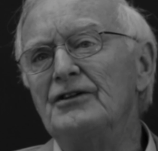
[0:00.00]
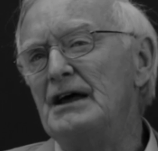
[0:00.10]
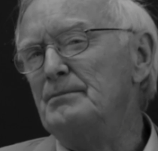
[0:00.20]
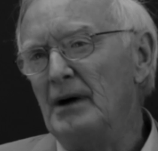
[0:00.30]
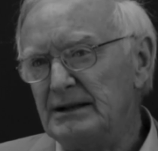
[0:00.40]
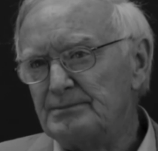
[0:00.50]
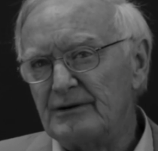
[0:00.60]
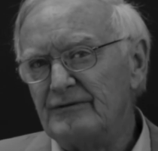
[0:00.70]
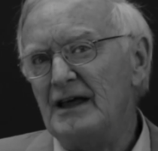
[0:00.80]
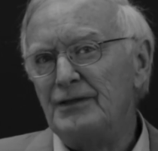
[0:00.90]
that might
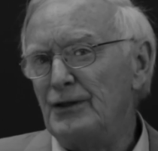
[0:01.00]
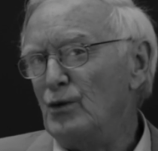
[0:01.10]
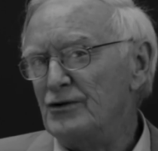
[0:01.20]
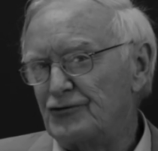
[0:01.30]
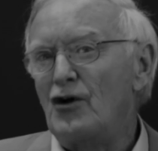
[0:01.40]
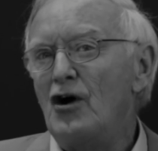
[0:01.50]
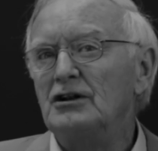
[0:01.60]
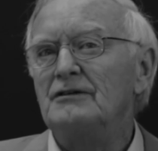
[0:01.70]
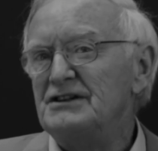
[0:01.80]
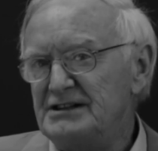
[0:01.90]
prevent the
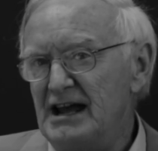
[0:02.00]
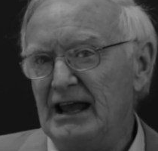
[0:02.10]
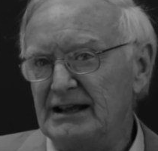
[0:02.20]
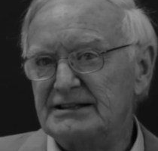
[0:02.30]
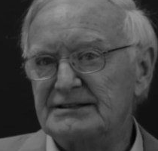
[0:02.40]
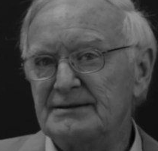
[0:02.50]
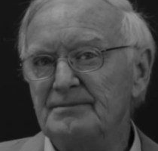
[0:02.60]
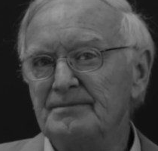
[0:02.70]
withdrawal of the tanks.